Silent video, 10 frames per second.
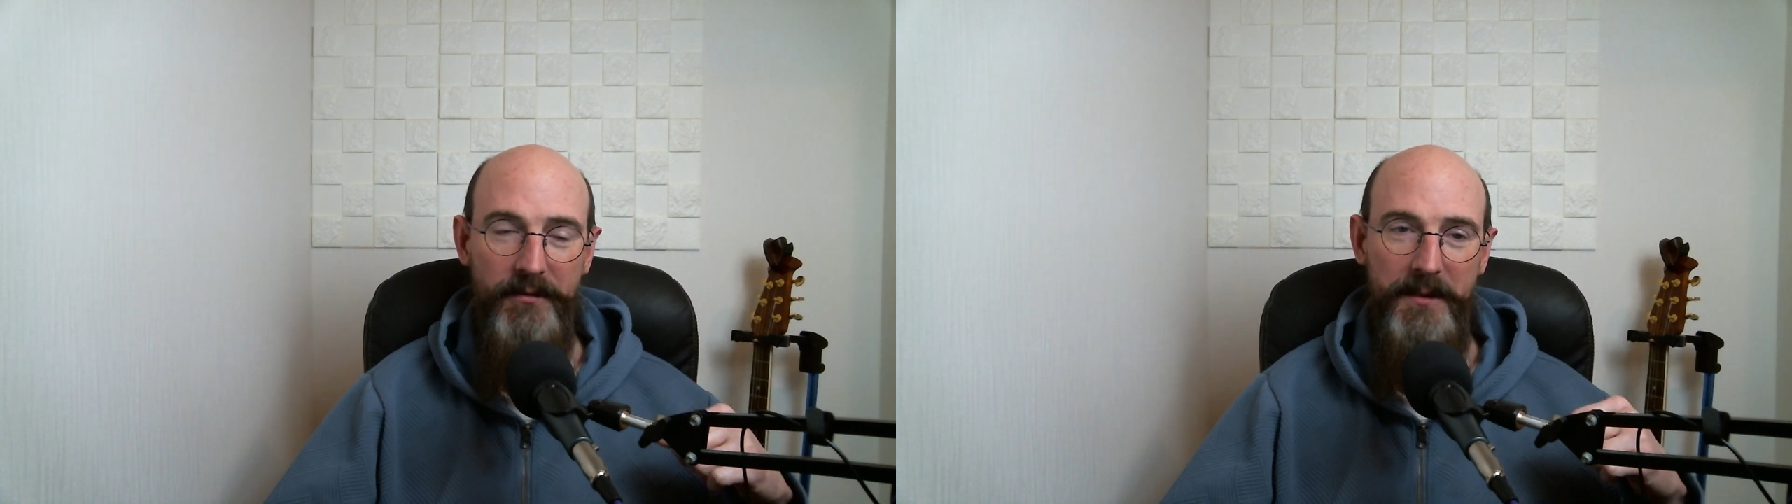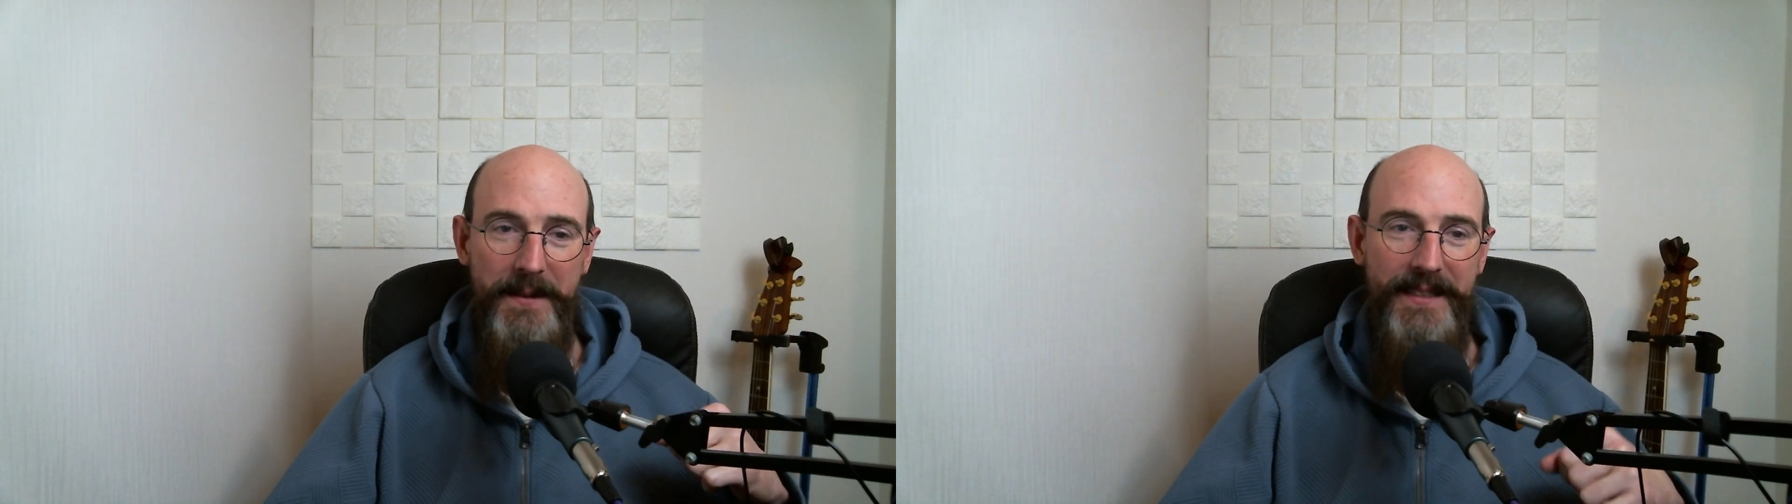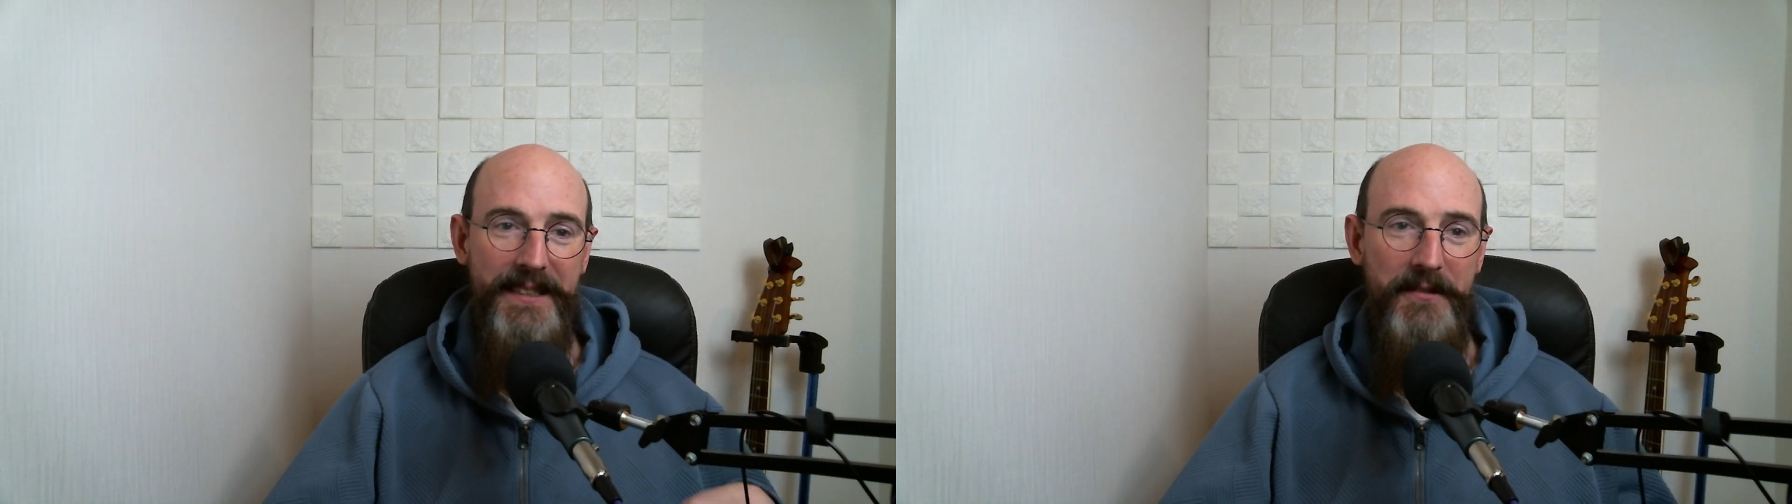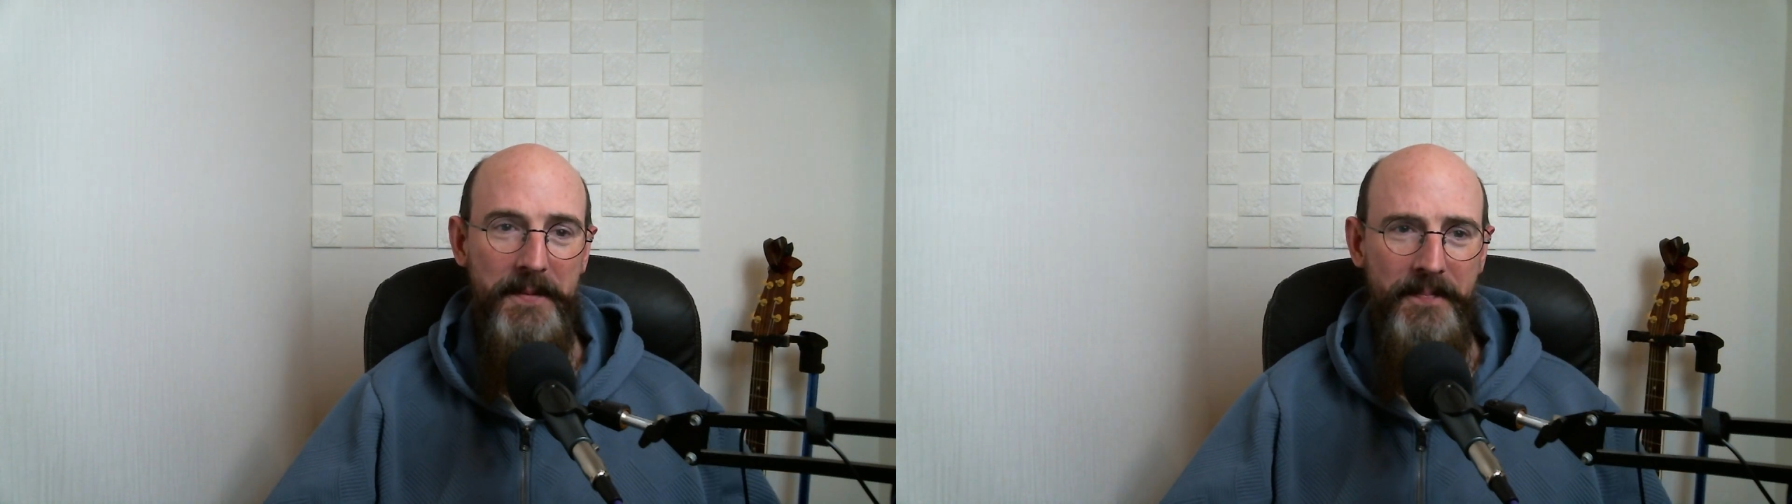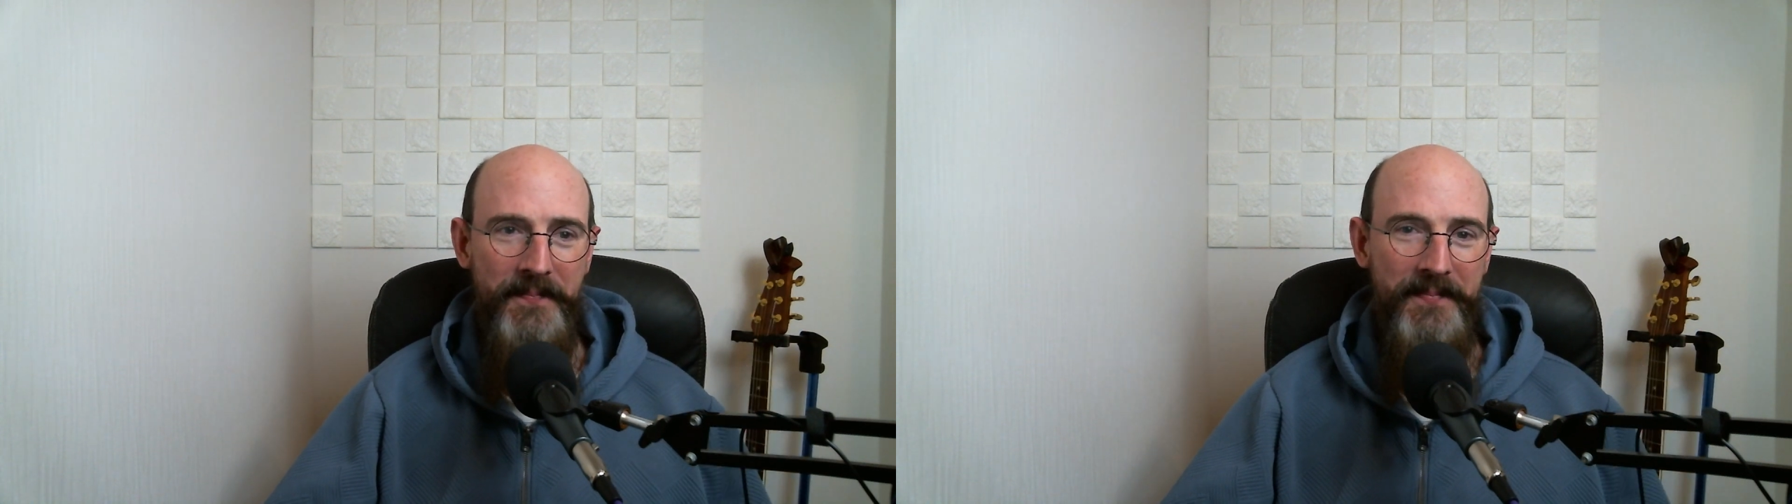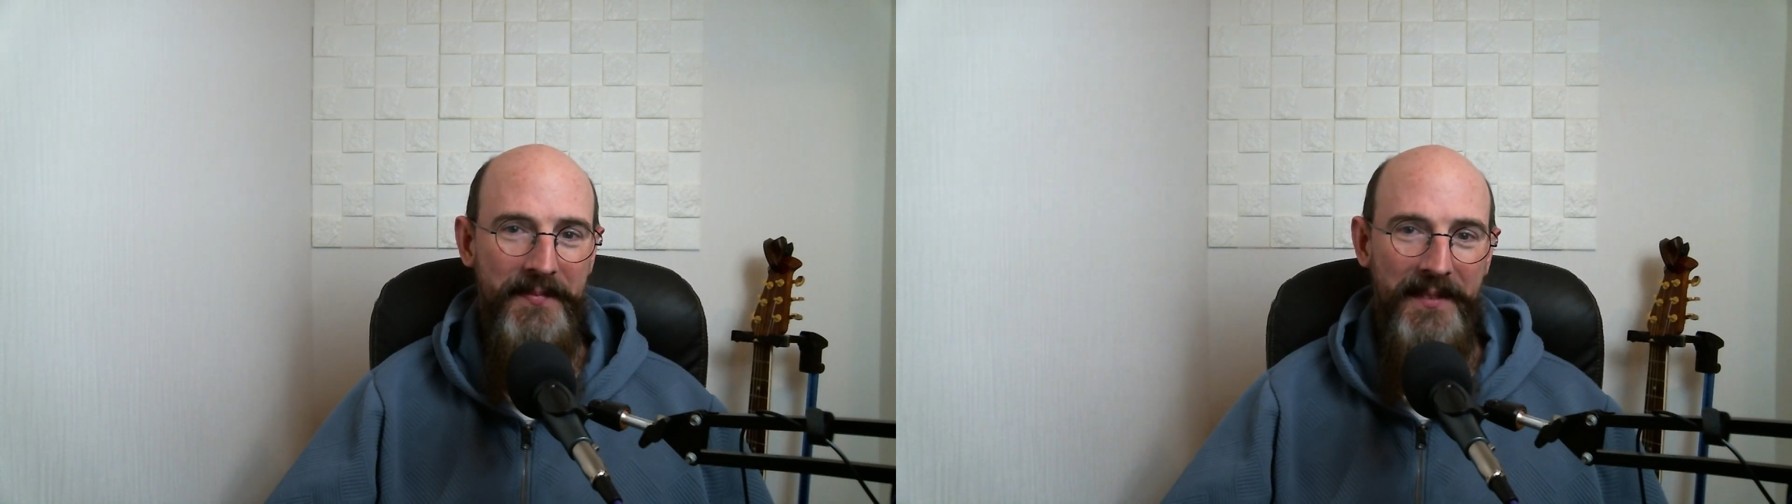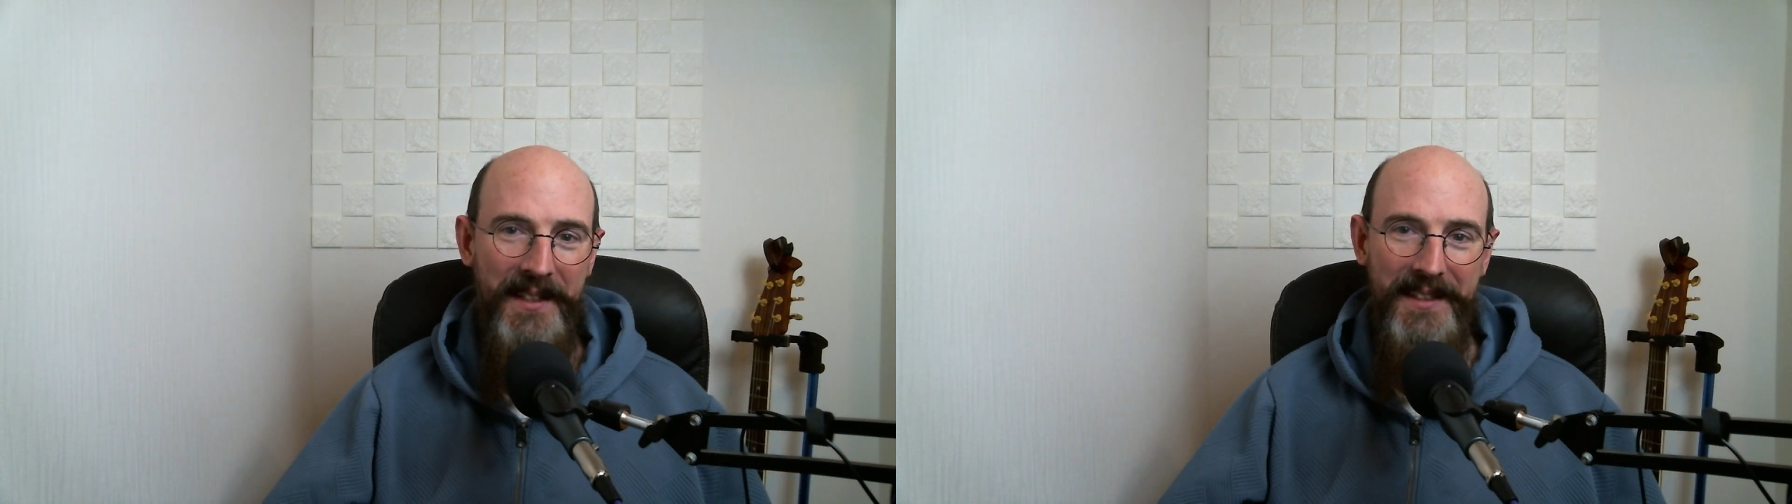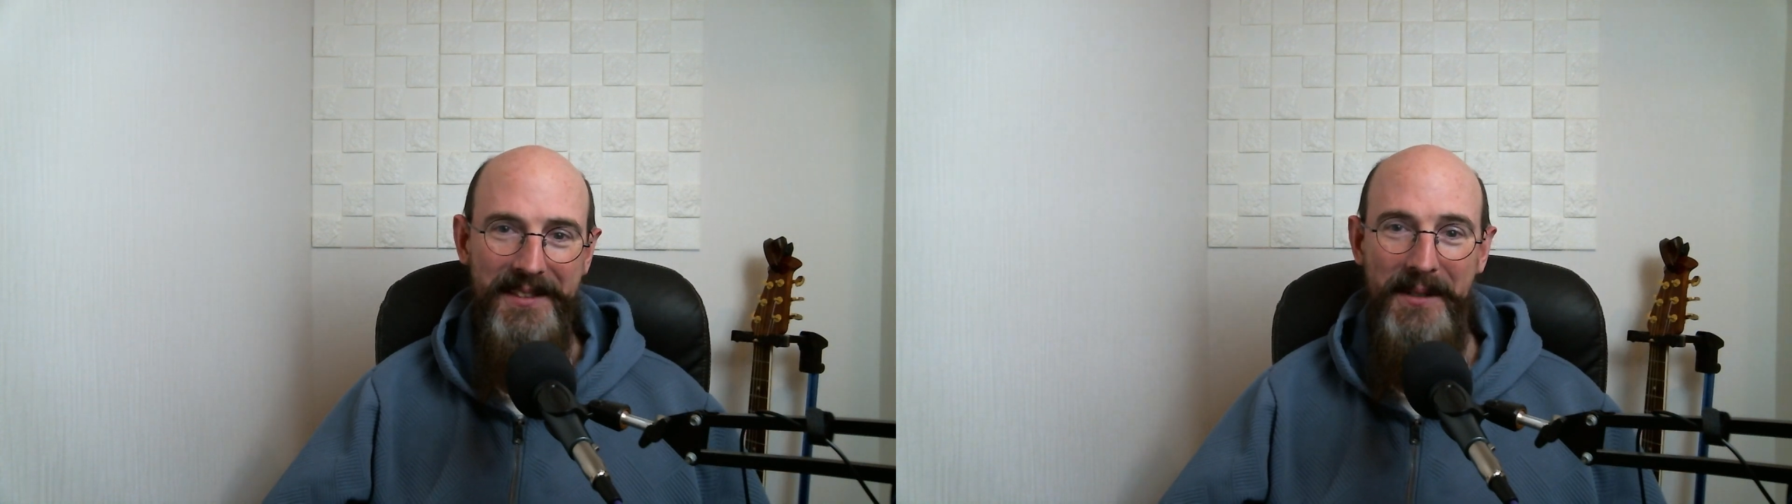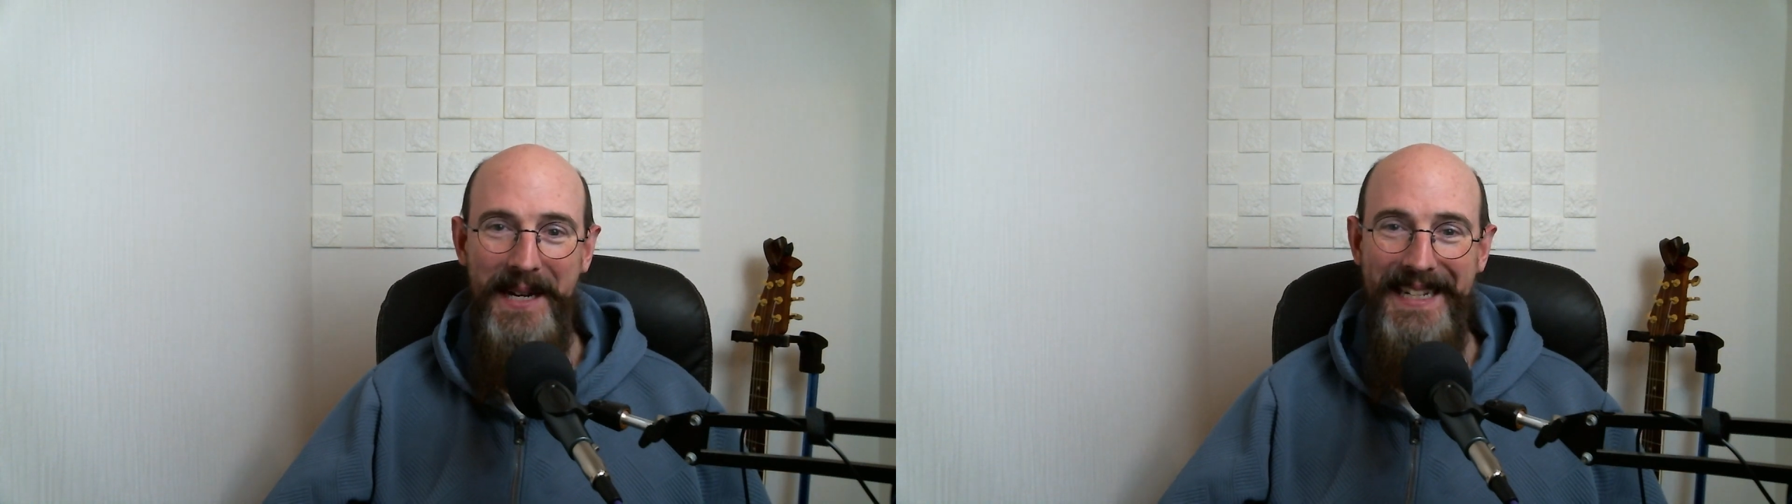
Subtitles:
Christmas Eve. So